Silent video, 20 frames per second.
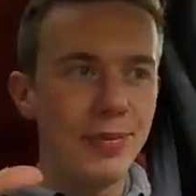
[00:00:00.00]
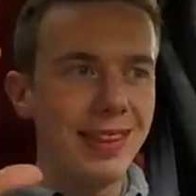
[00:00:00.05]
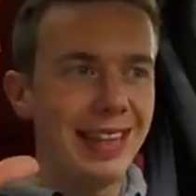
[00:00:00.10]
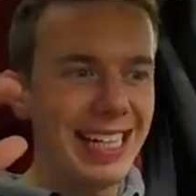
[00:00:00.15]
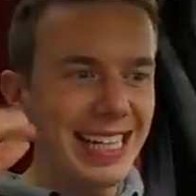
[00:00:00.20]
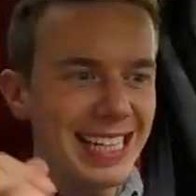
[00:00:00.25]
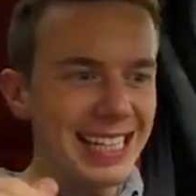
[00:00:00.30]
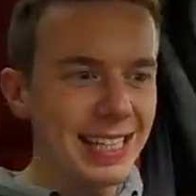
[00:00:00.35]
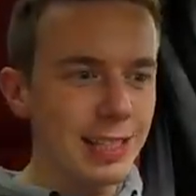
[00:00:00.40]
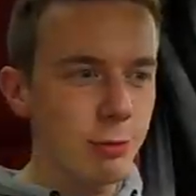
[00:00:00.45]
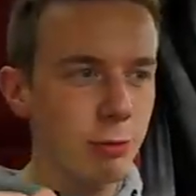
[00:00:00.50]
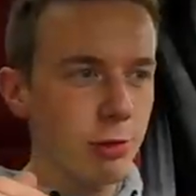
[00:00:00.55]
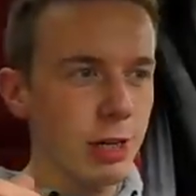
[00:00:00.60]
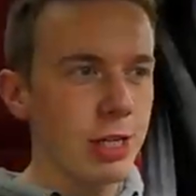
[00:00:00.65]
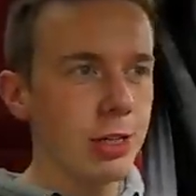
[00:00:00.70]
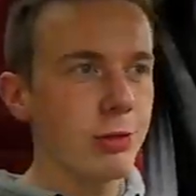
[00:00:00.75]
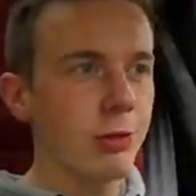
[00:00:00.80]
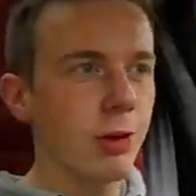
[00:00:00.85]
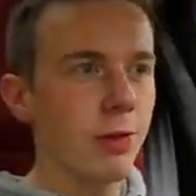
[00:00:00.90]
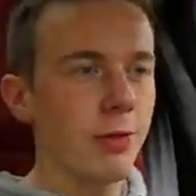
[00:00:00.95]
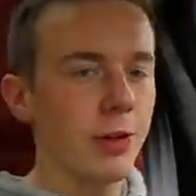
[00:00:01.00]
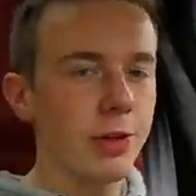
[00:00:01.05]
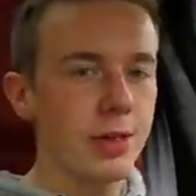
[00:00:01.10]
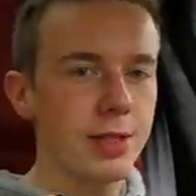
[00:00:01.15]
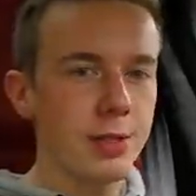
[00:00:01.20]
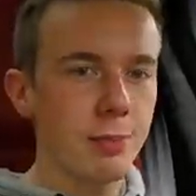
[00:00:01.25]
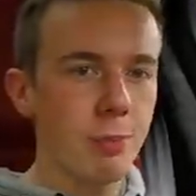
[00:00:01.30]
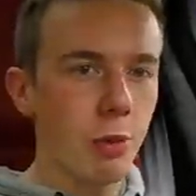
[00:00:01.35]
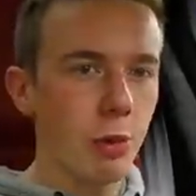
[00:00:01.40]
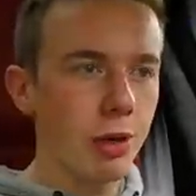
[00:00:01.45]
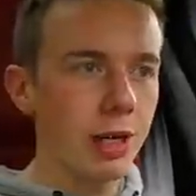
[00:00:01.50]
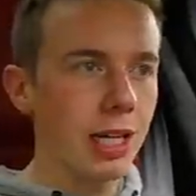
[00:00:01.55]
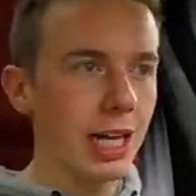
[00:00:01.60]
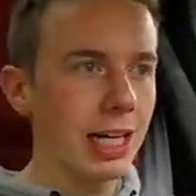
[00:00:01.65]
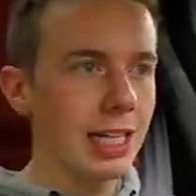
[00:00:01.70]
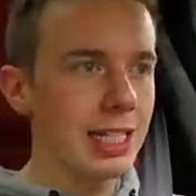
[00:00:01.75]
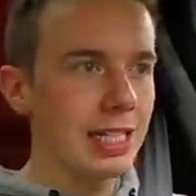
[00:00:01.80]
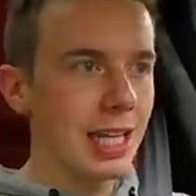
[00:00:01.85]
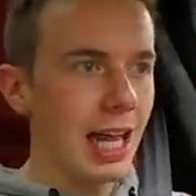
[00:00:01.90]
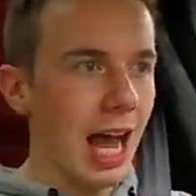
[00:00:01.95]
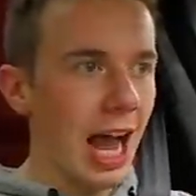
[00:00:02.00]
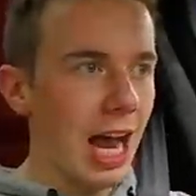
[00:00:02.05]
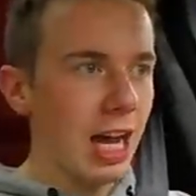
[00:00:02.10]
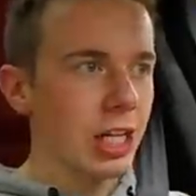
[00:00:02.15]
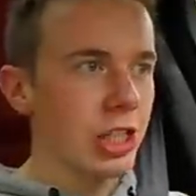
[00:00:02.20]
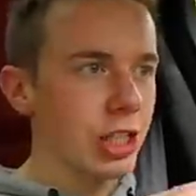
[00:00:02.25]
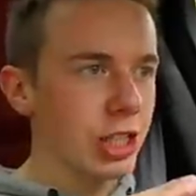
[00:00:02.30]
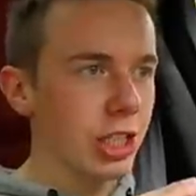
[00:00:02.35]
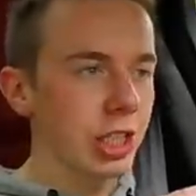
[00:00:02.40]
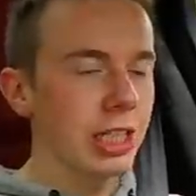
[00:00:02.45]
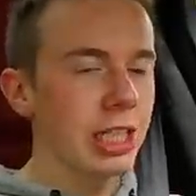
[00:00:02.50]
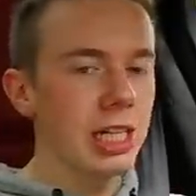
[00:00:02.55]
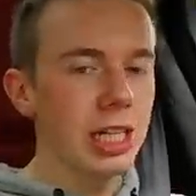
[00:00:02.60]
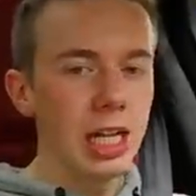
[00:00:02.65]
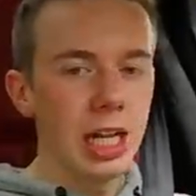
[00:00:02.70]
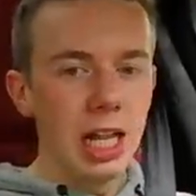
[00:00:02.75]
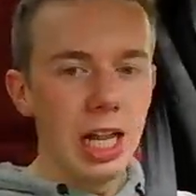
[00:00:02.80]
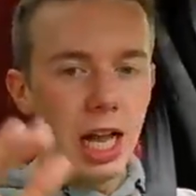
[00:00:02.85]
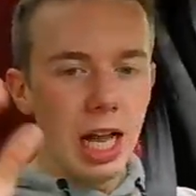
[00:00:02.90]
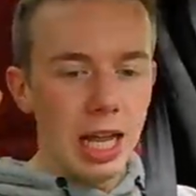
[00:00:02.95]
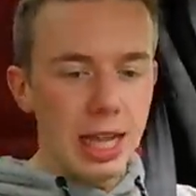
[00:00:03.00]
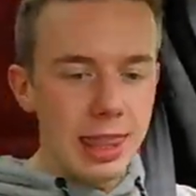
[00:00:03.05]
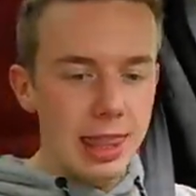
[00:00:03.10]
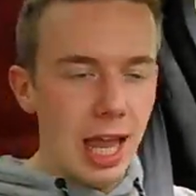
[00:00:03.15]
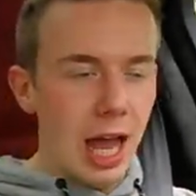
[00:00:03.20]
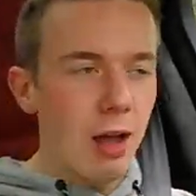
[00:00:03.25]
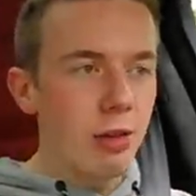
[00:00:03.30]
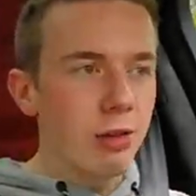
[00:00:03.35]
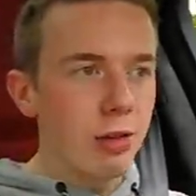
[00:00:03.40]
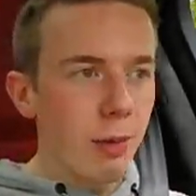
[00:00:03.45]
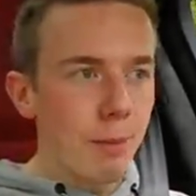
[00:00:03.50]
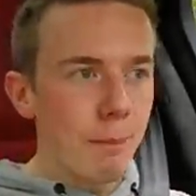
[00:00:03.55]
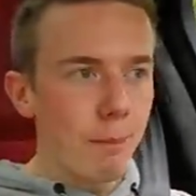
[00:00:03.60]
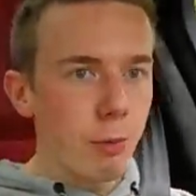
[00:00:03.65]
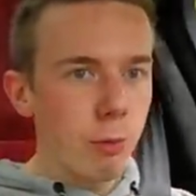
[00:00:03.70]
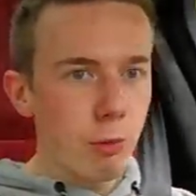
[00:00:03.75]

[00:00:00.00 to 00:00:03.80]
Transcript: This Range Rover Sport is actually now the